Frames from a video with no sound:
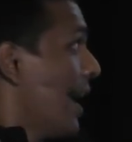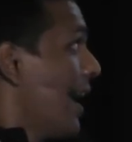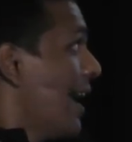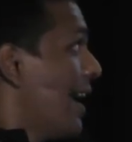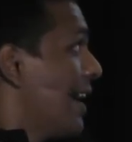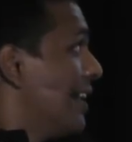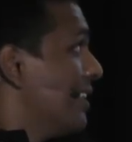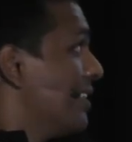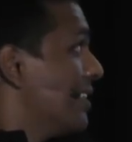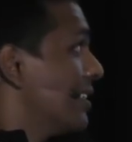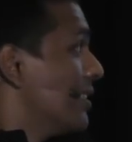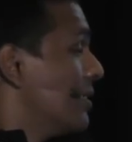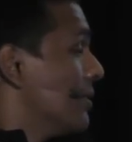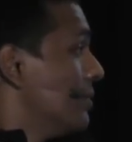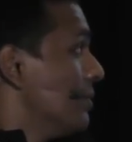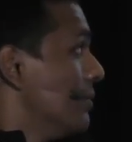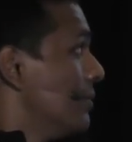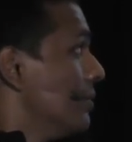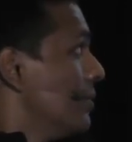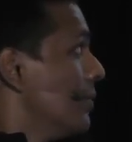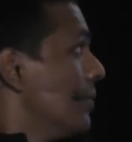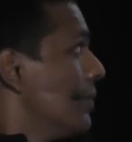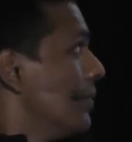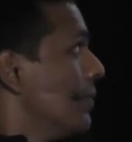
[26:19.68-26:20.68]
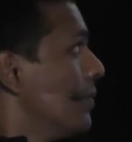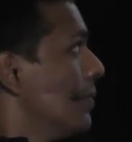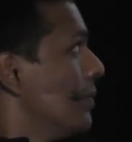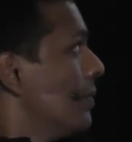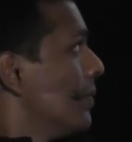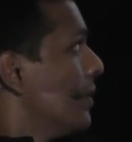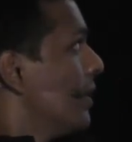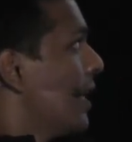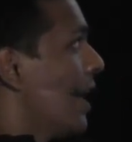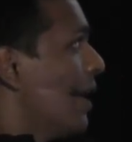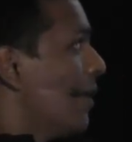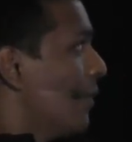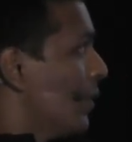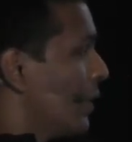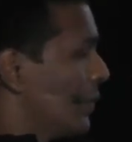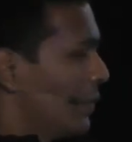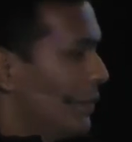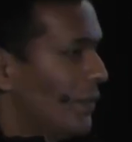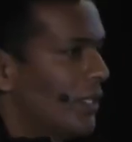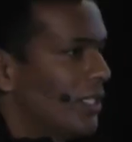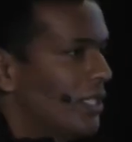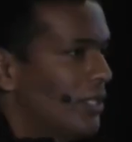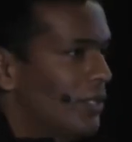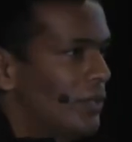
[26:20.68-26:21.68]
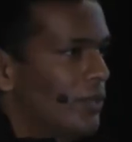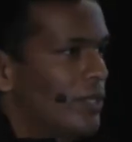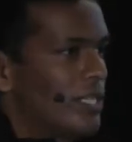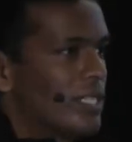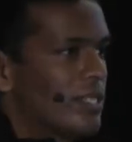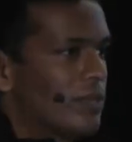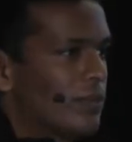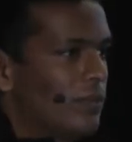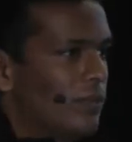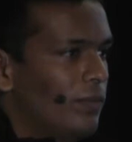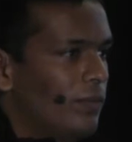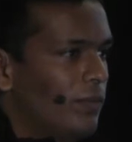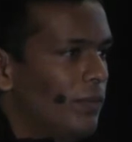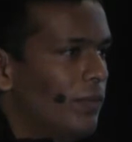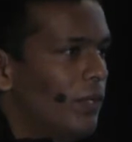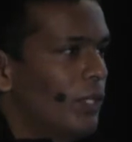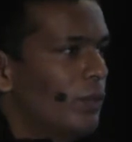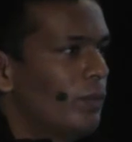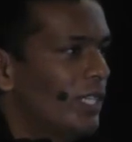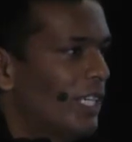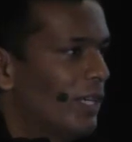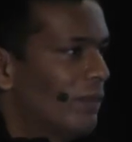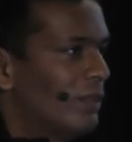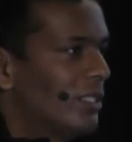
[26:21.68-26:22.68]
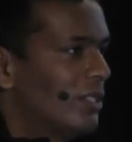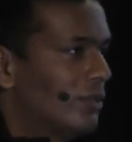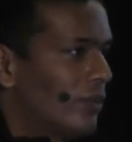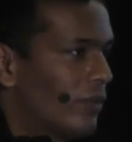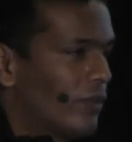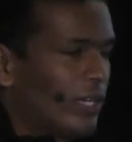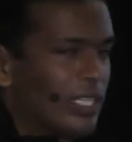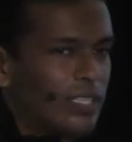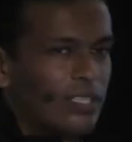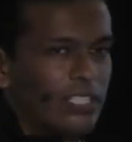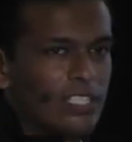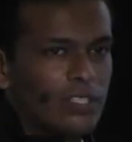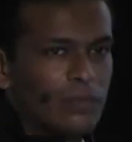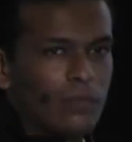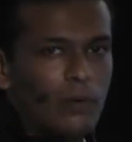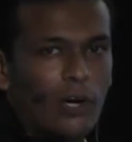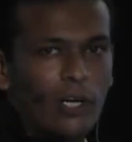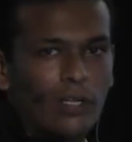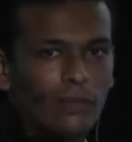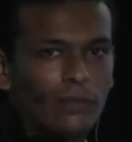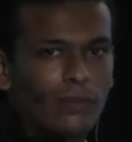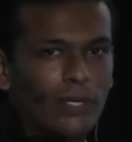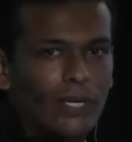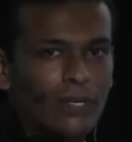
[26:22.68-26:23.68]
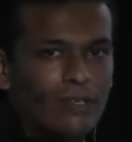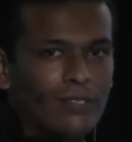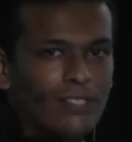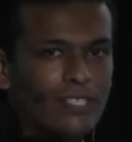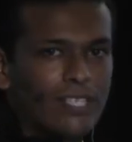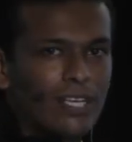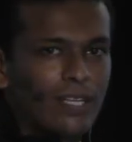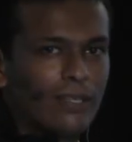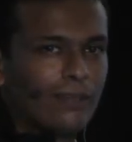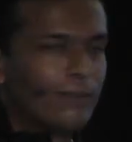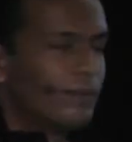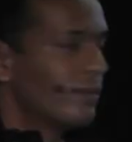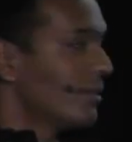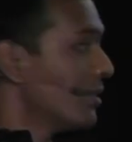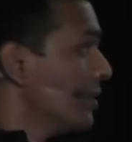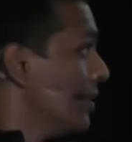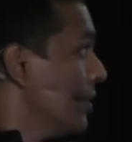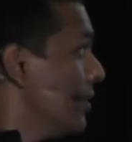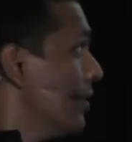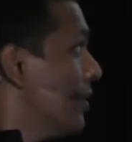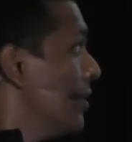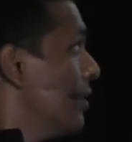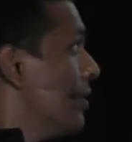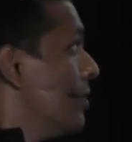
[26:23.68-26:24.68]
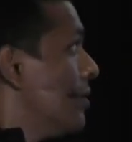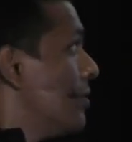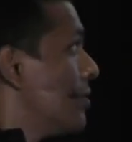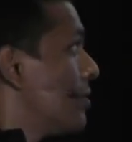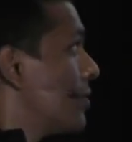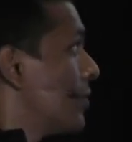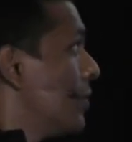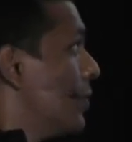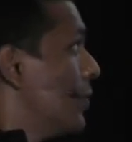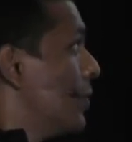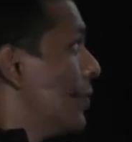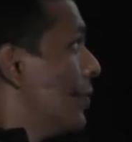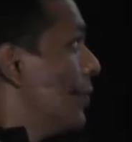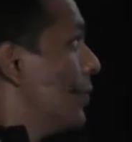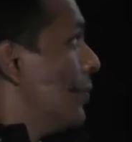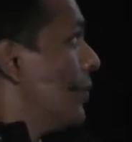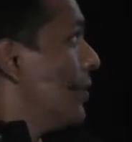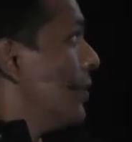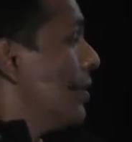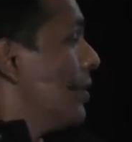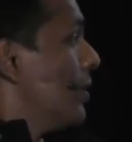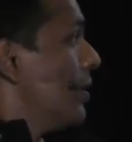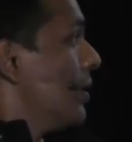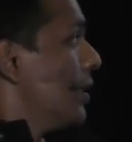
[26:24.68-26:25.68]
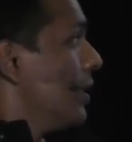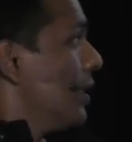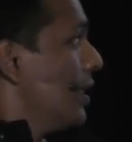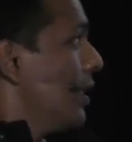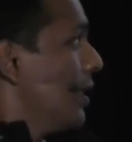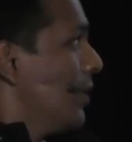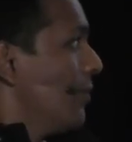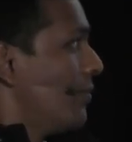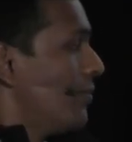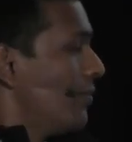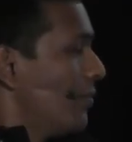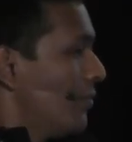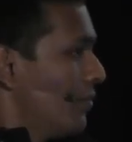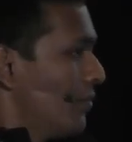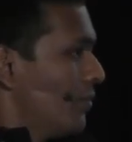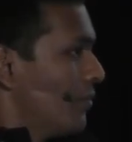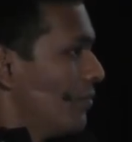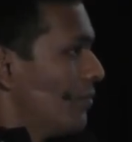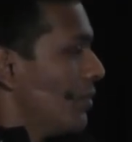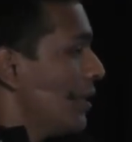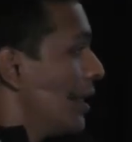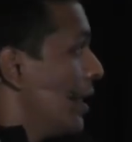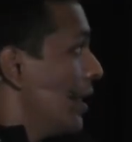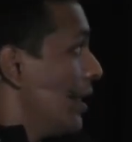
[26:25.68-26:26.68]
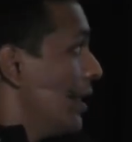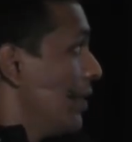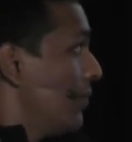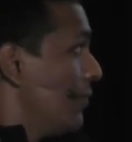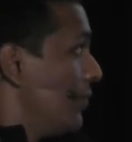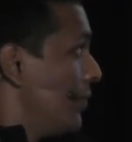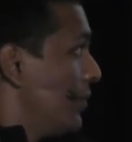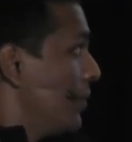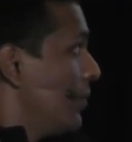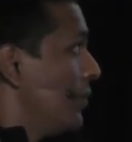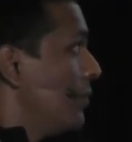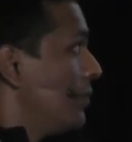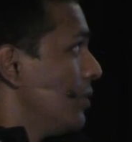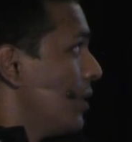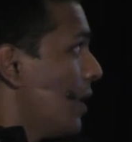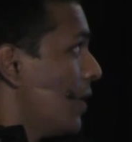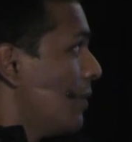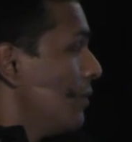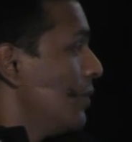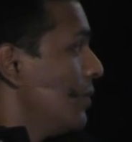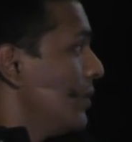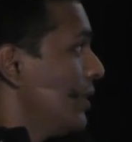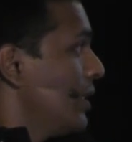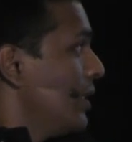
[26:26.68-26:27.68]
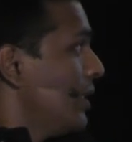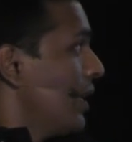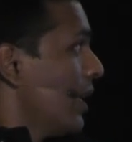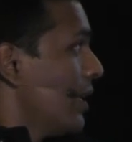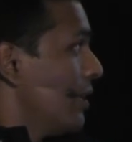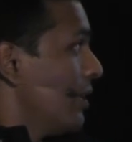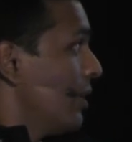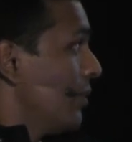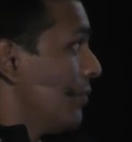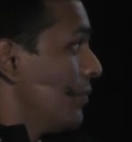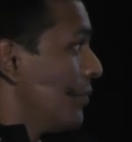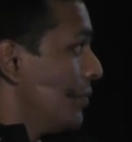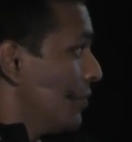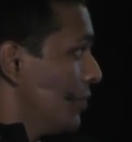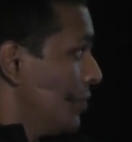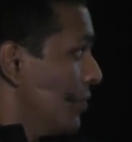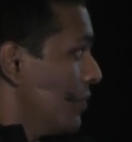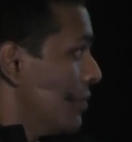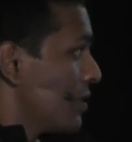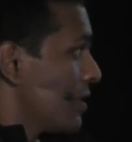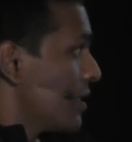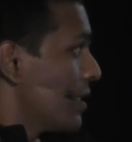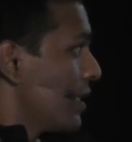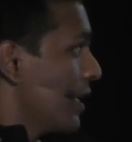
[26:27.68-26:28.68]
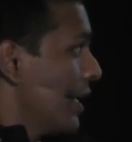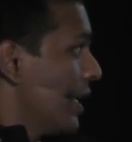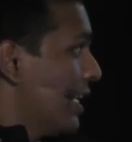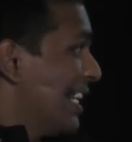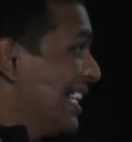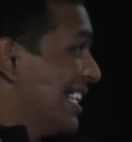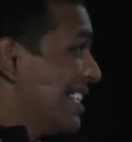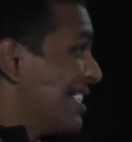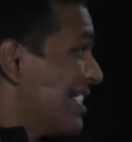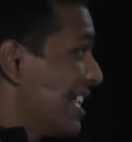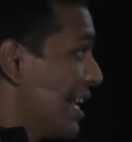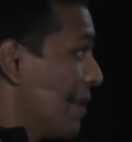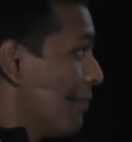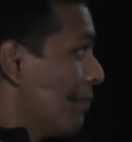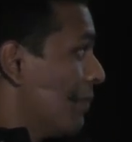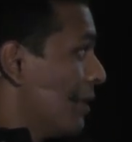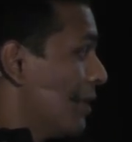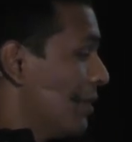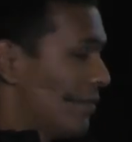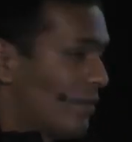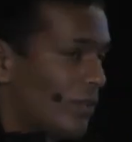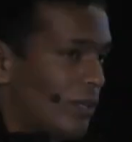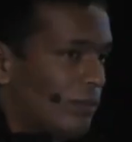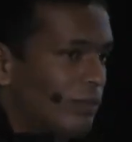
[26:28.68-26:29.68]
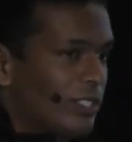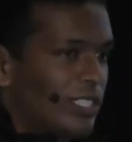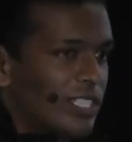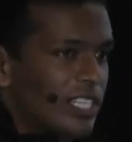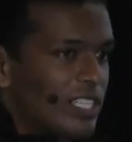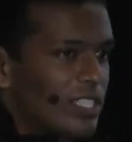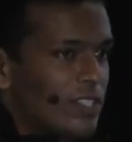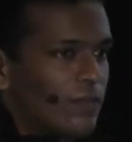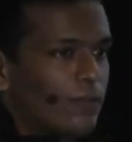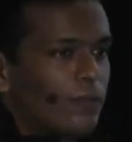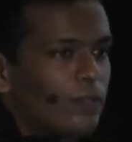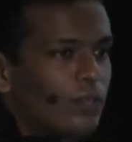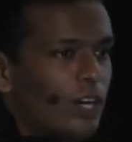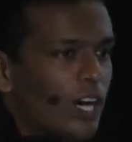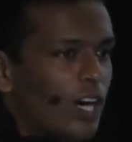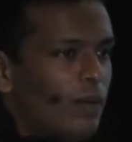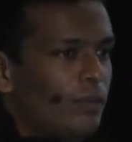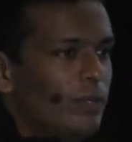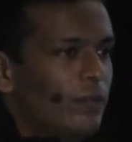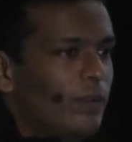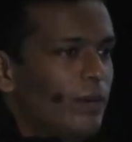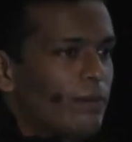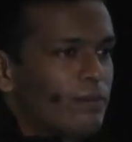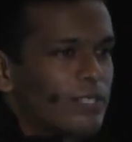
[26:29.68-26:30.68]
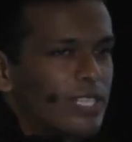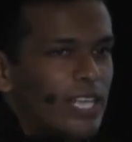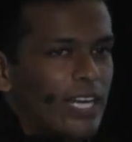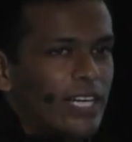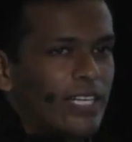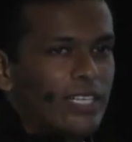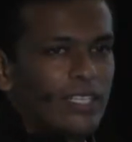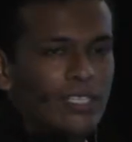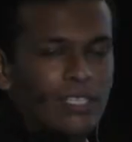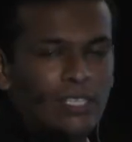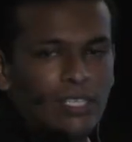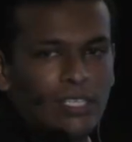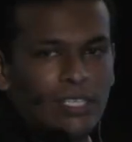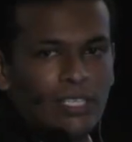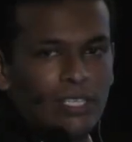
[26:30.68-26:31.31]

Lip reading: And now what we want to do is we want to be able to run this model for ourselves. So if you download it and if you use an example from the Tensorflow RB website,